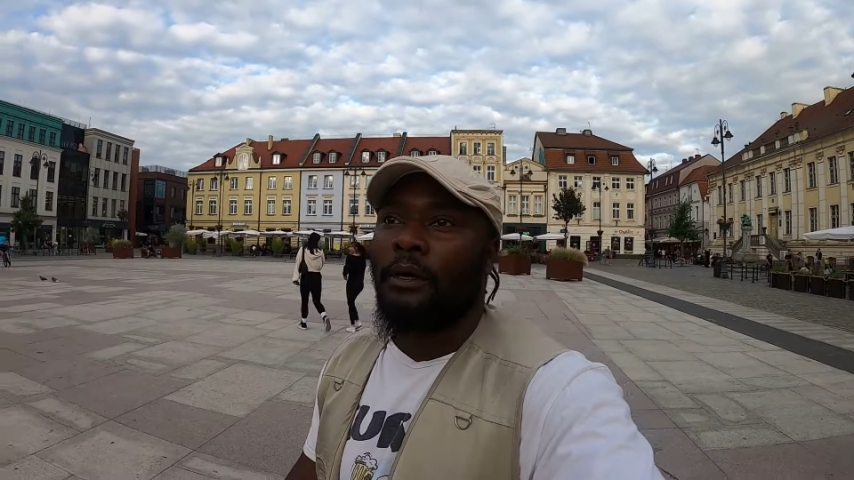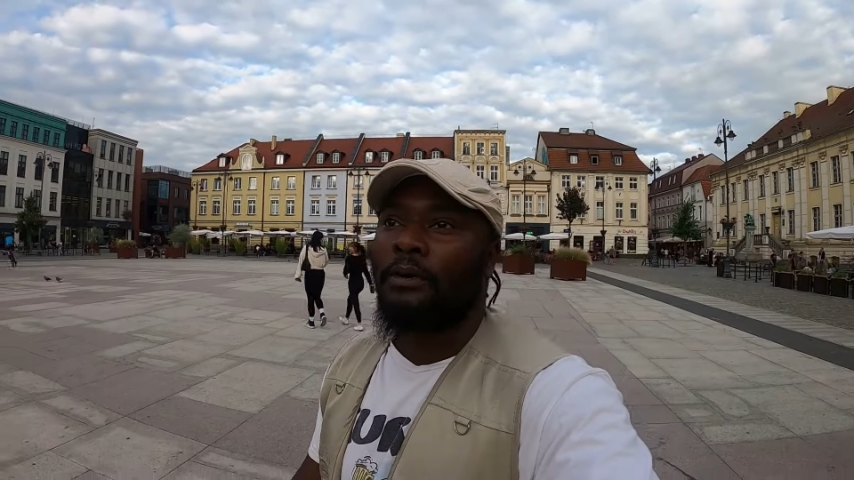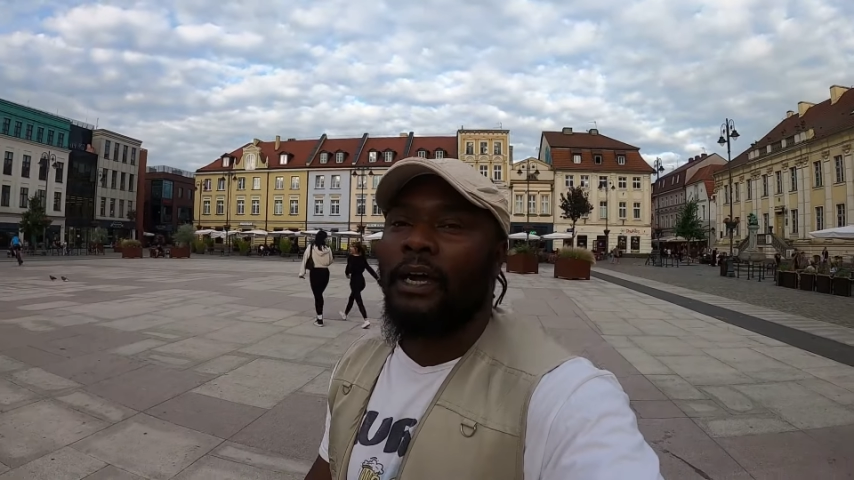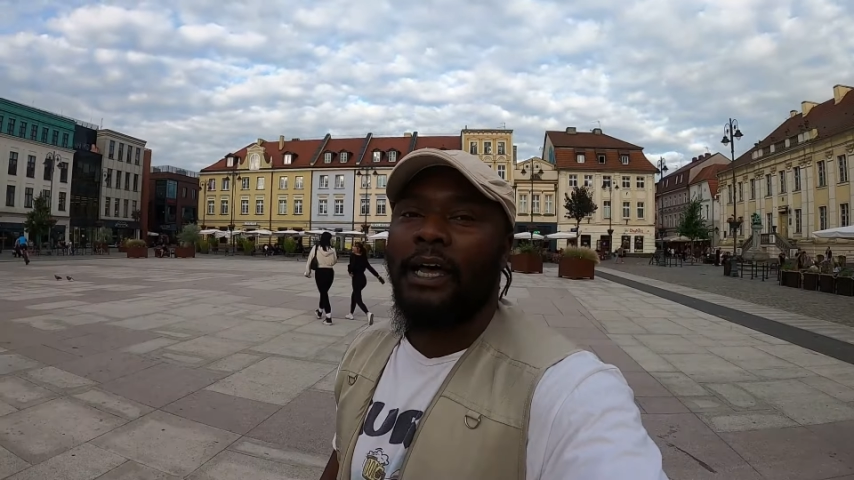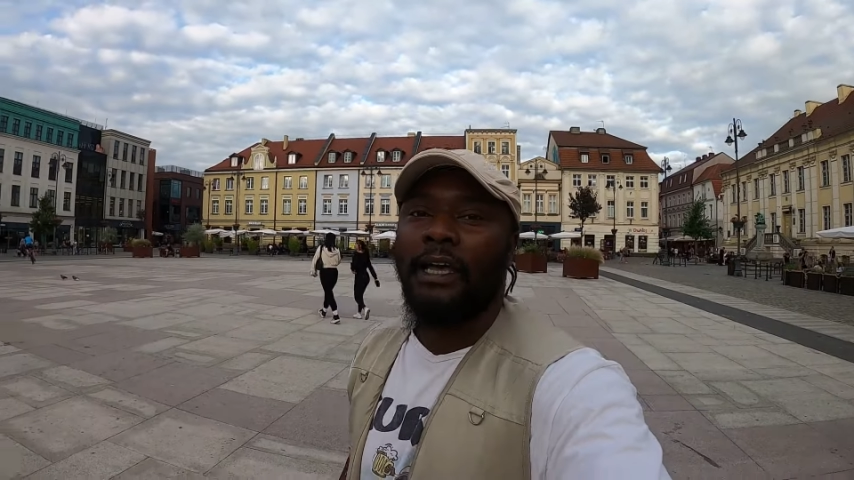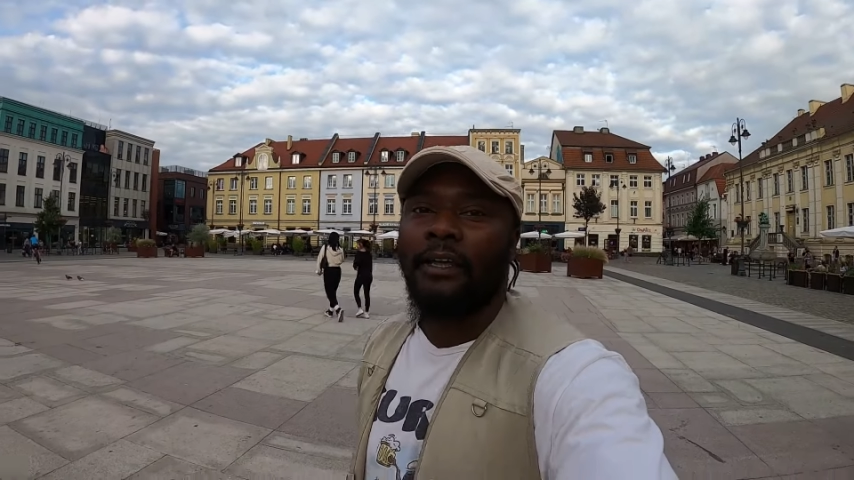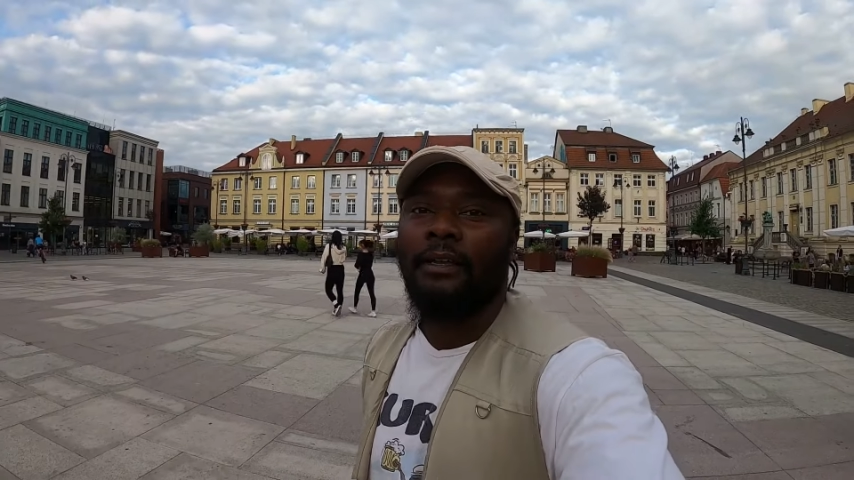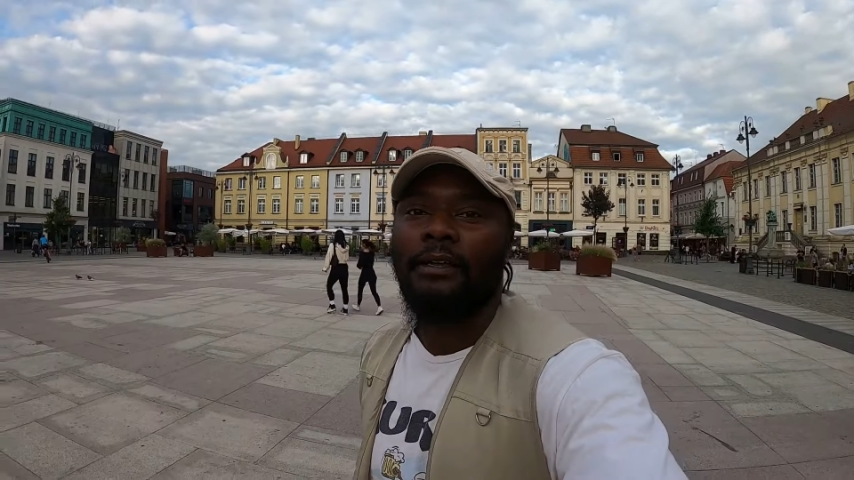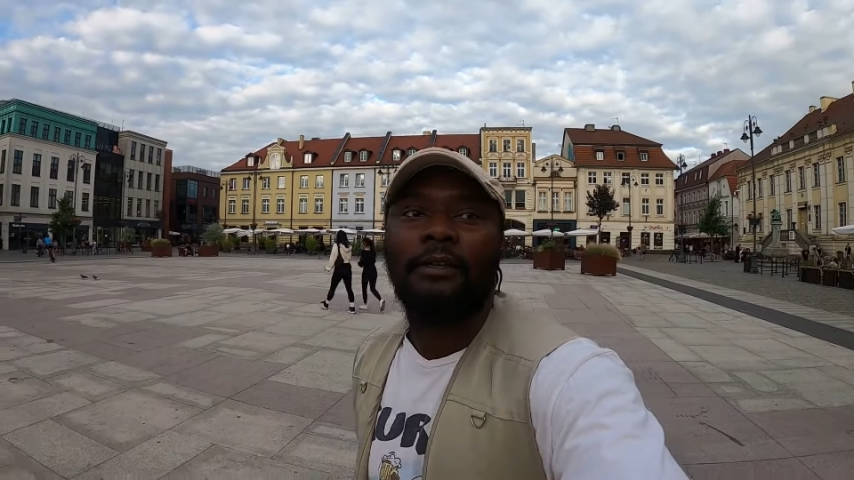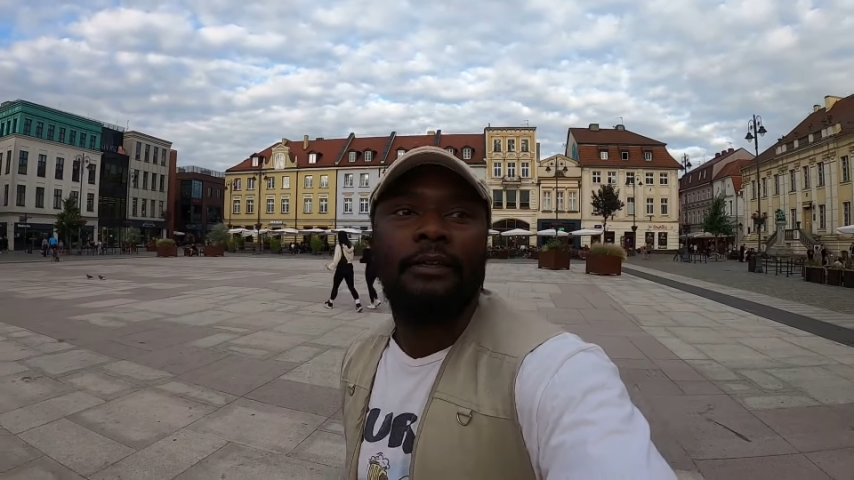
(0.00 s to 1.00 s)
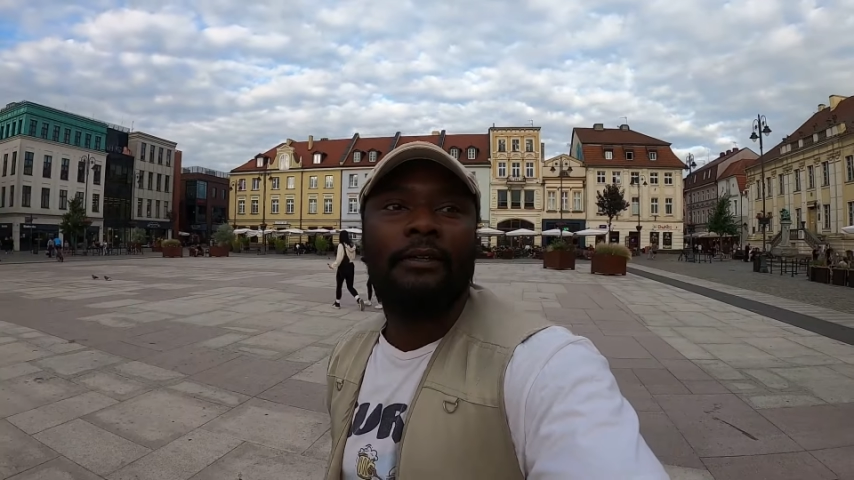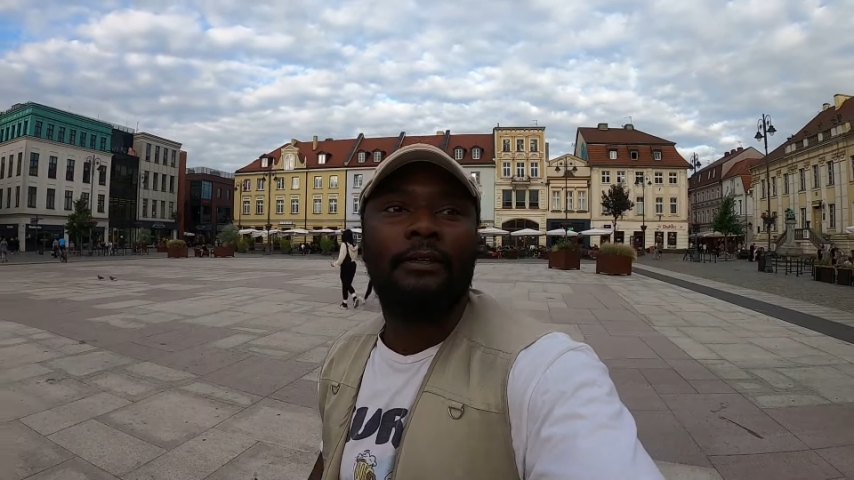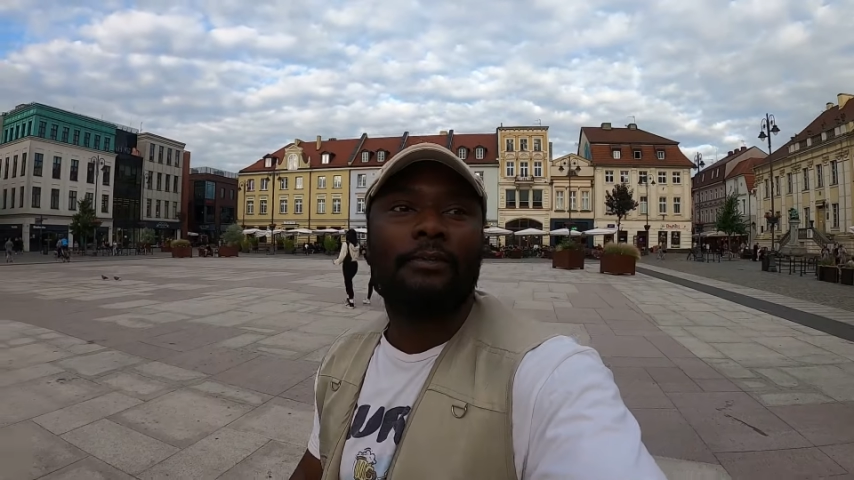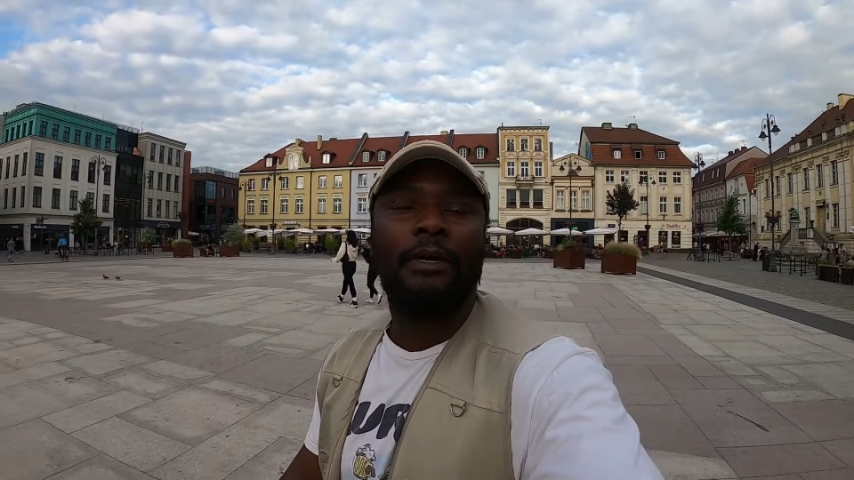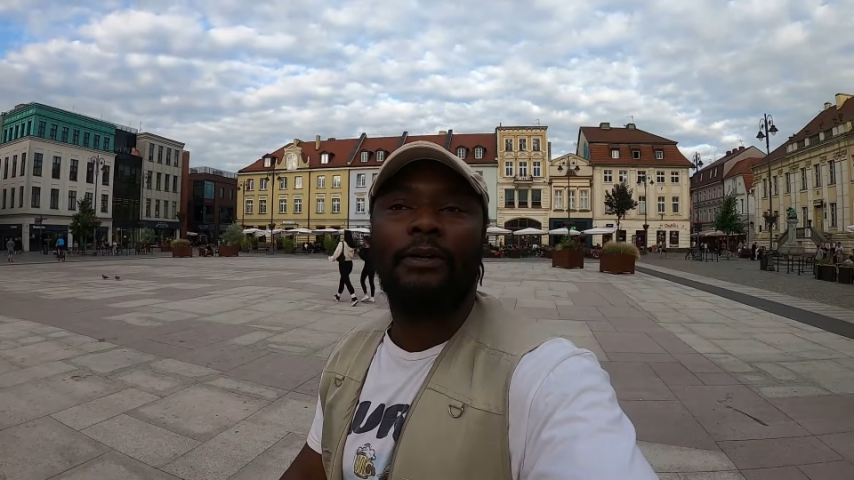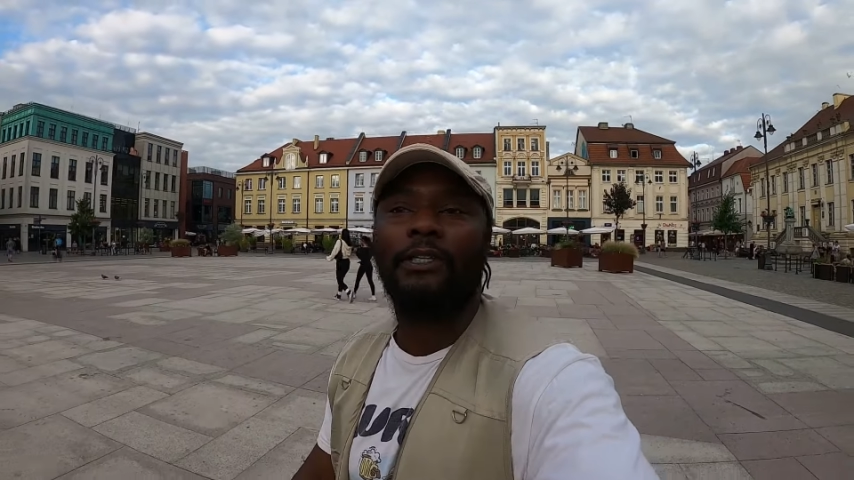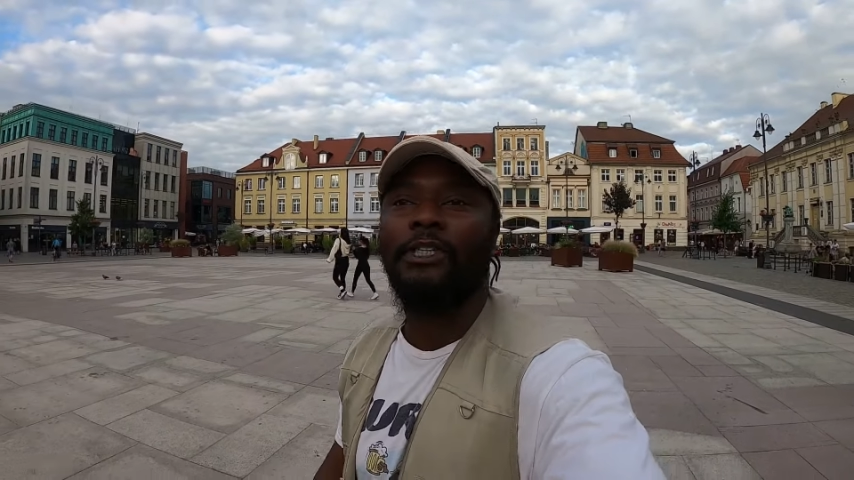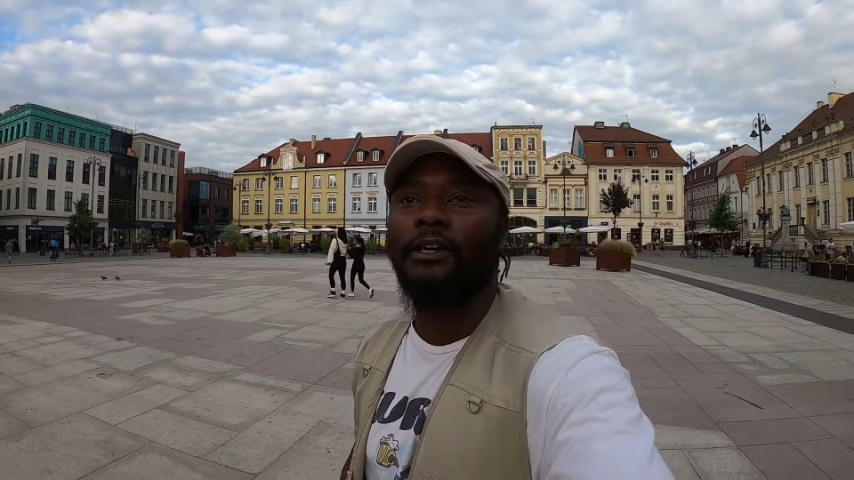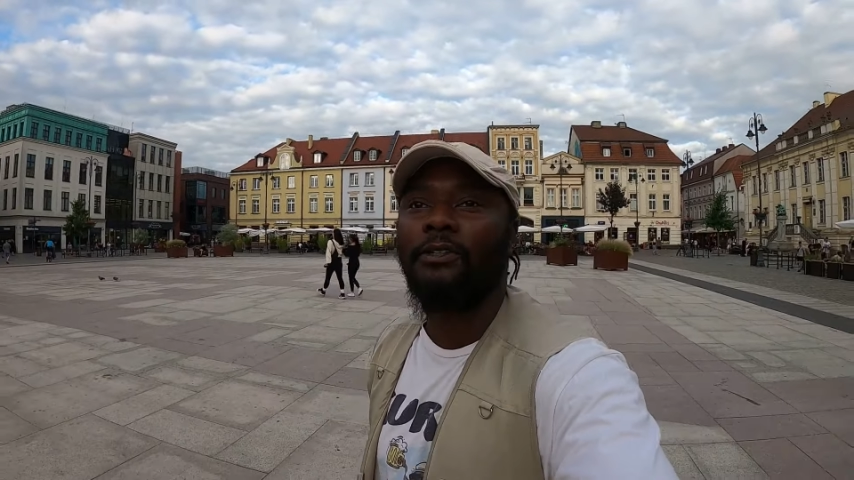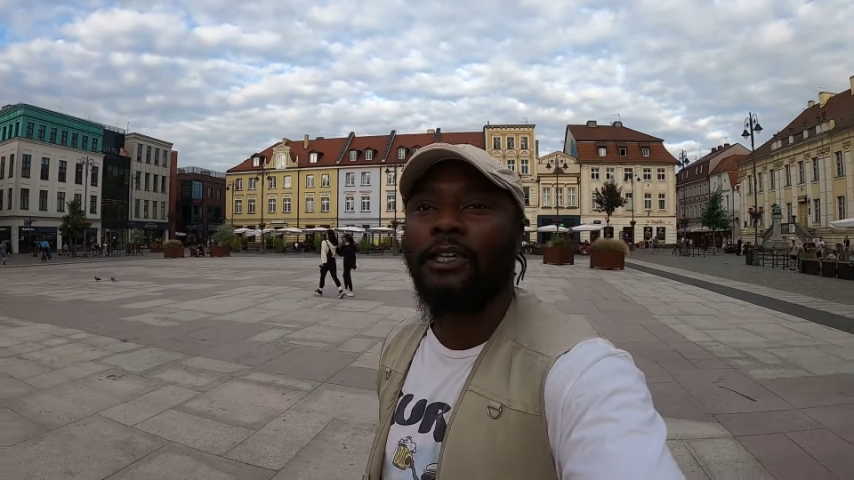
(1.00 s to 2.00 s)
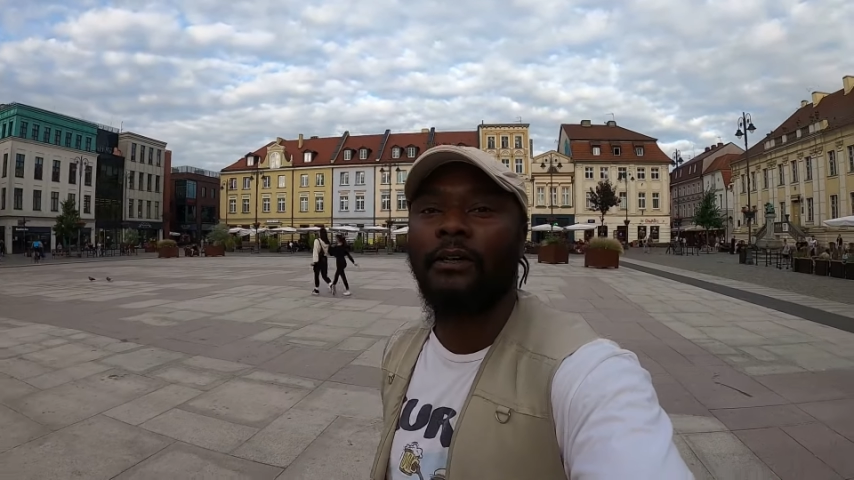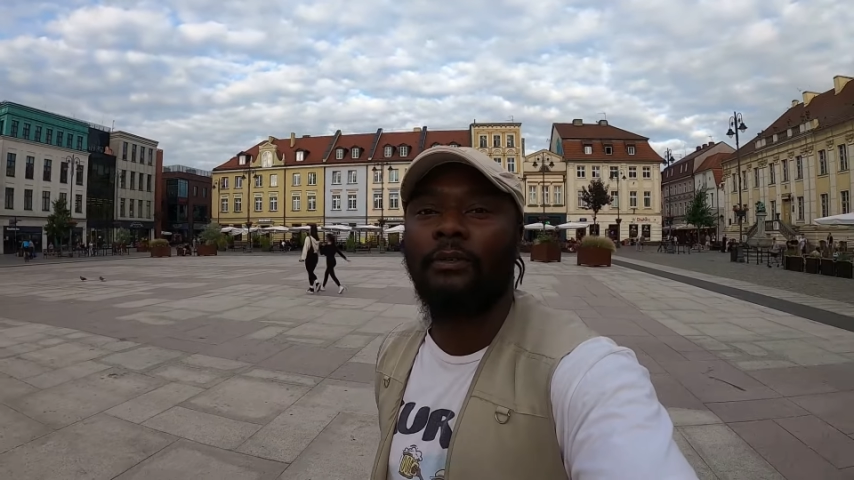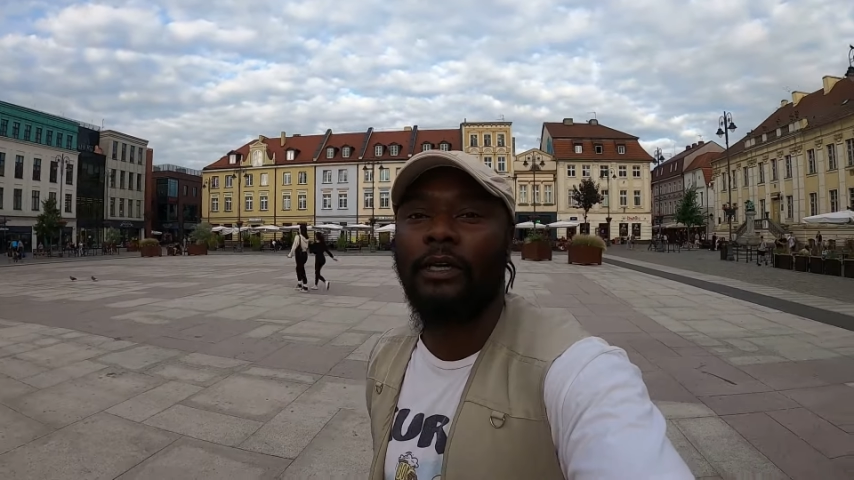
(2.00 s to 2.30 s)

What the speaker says: All right, Polish girls here,